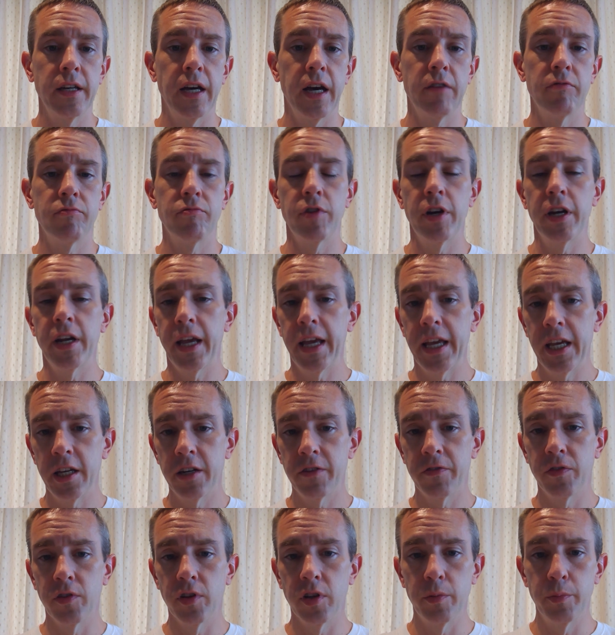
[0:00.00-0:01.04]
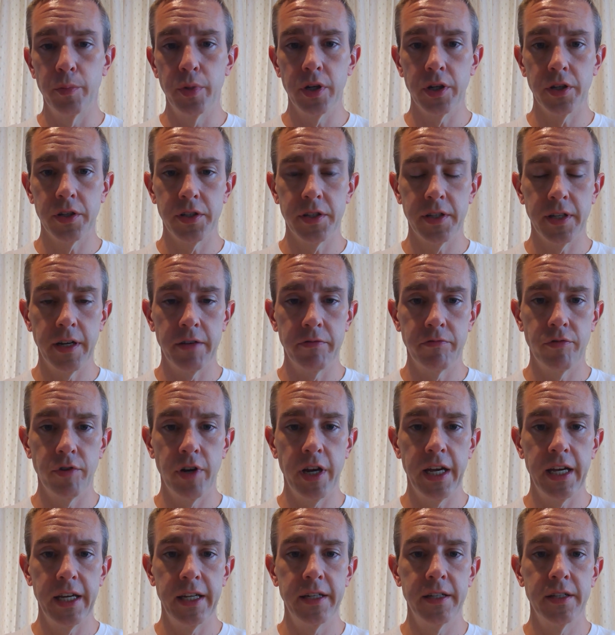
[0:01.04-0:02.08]
I've read a handful of books. I've
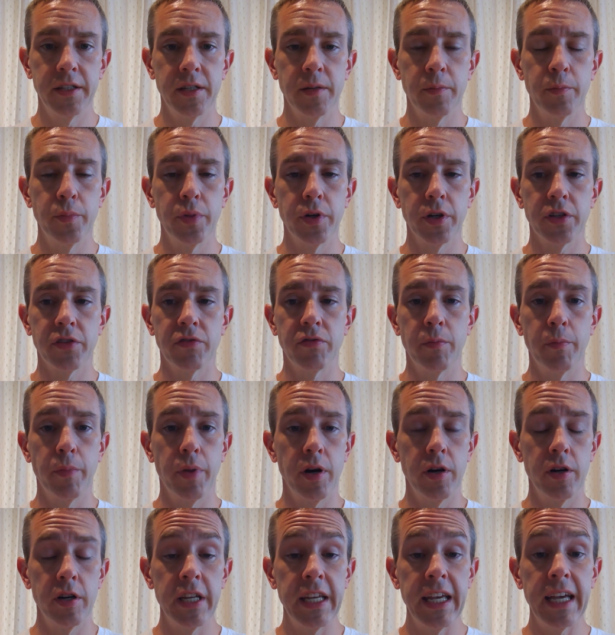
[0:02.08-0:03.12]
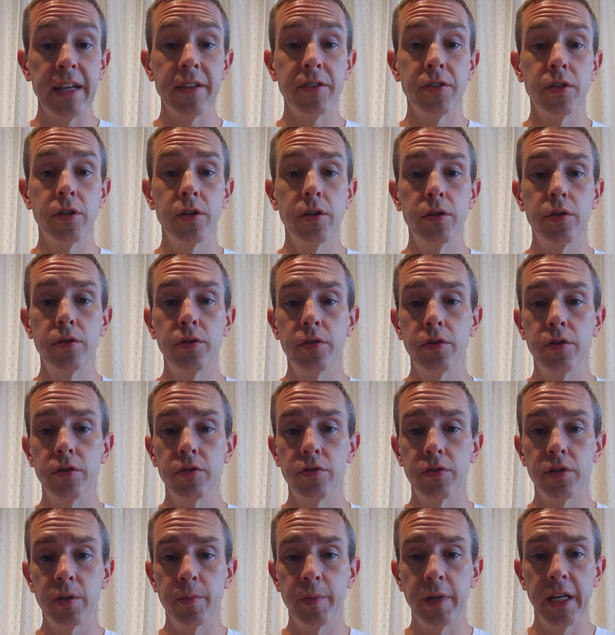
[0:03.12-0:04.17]
read some books from Bart Yasso, who
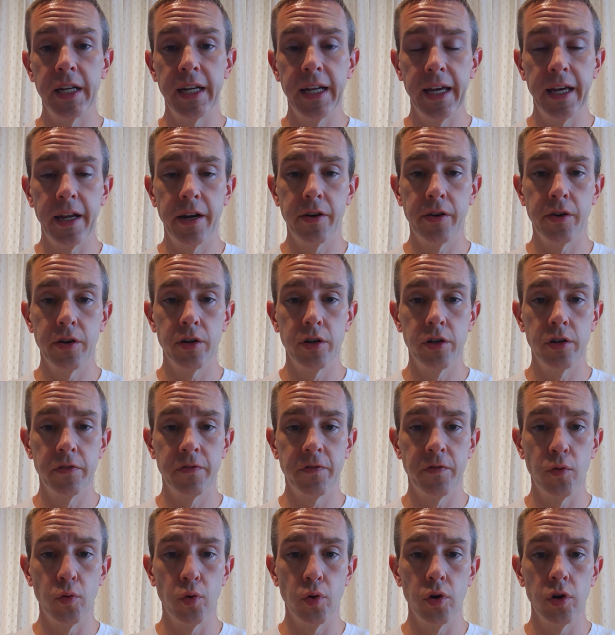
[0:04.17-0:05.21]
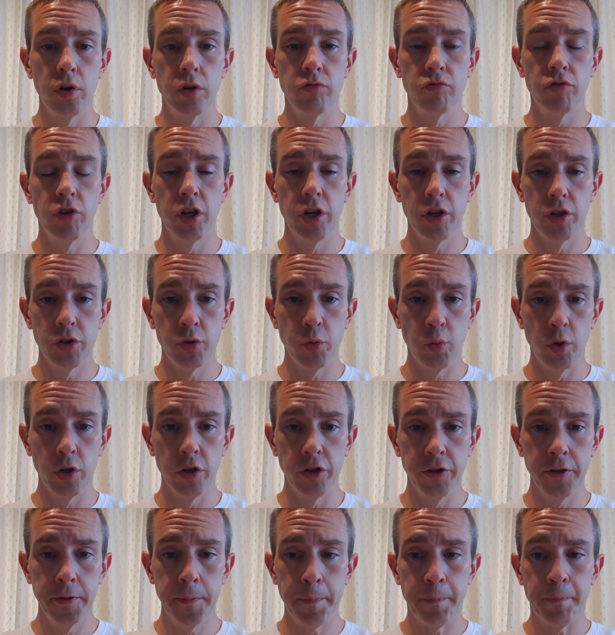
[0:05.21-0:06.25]
used to be an editor for Runner's
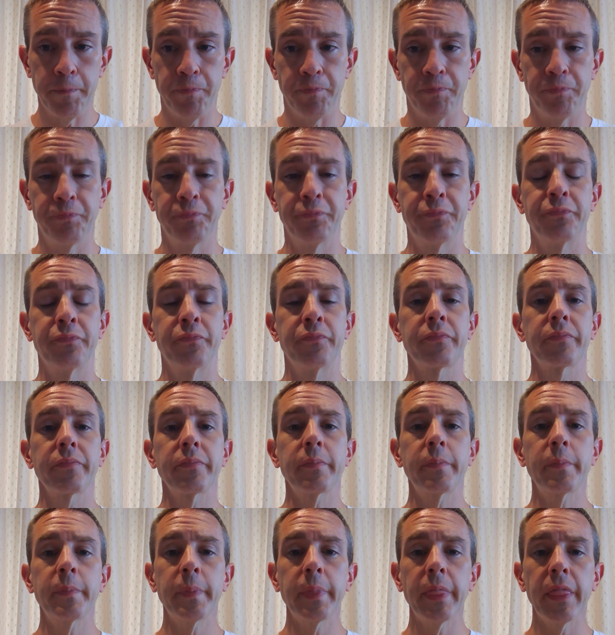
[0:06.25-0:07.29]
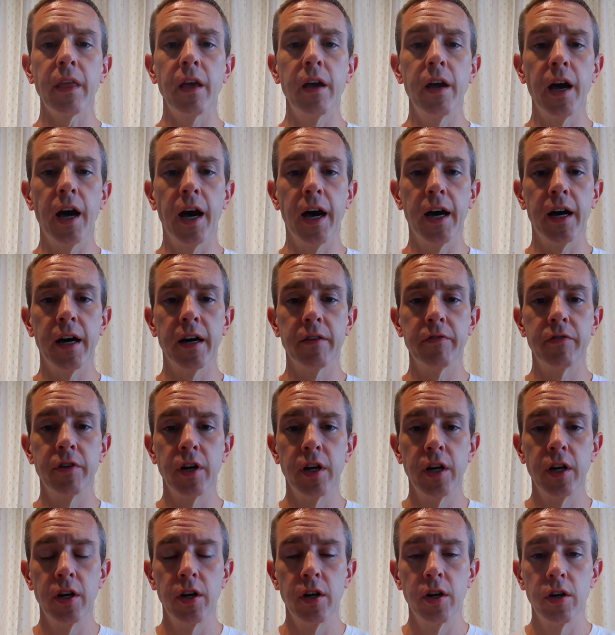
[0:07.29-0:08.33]
World. I've
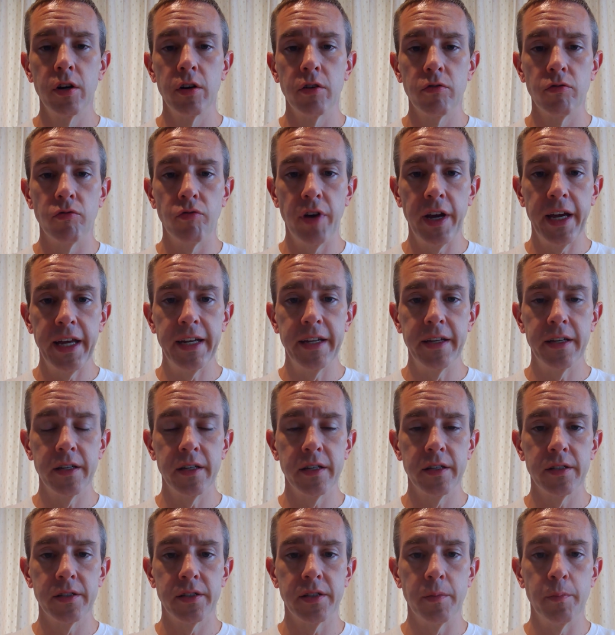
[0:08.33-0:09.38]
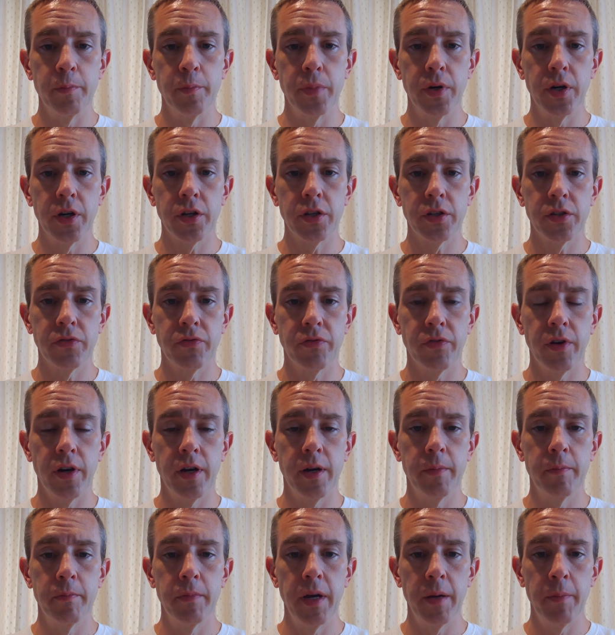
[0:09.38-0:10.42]
read some books
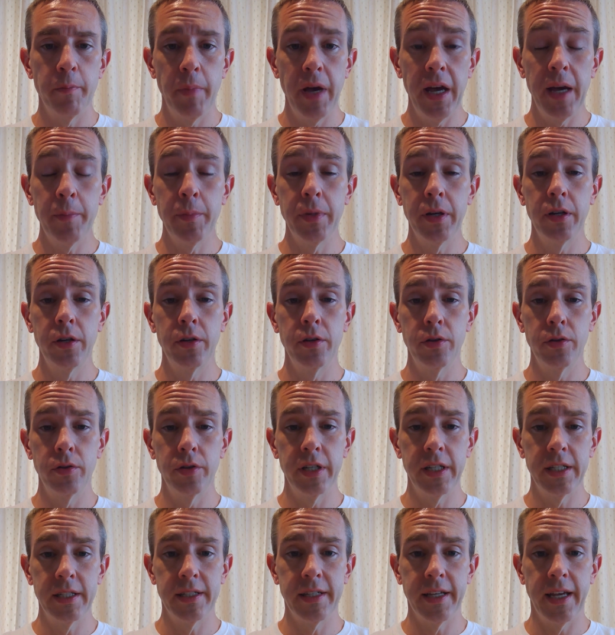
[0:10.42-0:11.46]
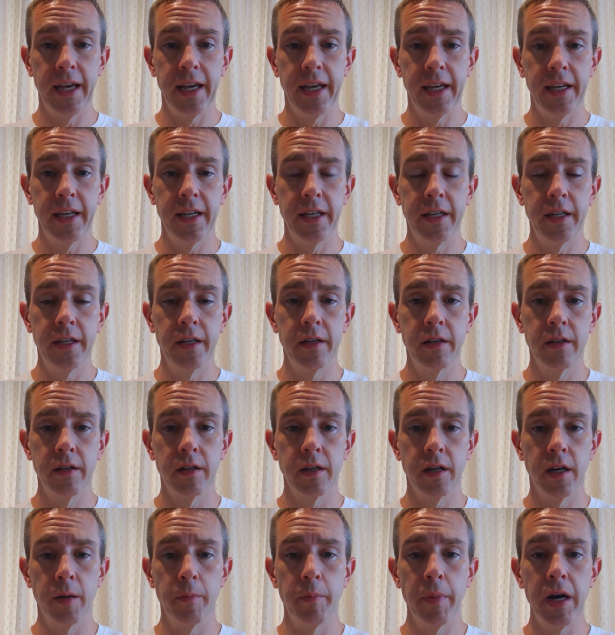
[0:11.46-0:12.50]
from Meb, who is a
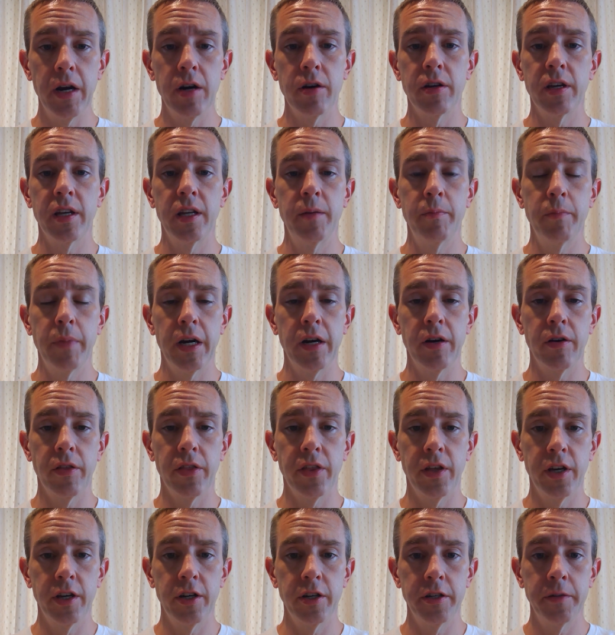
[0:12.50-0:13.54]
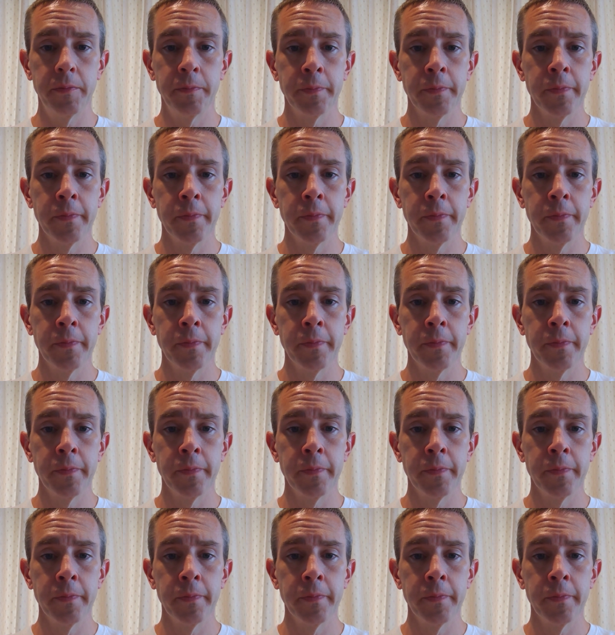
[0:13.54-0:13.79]
American marathoner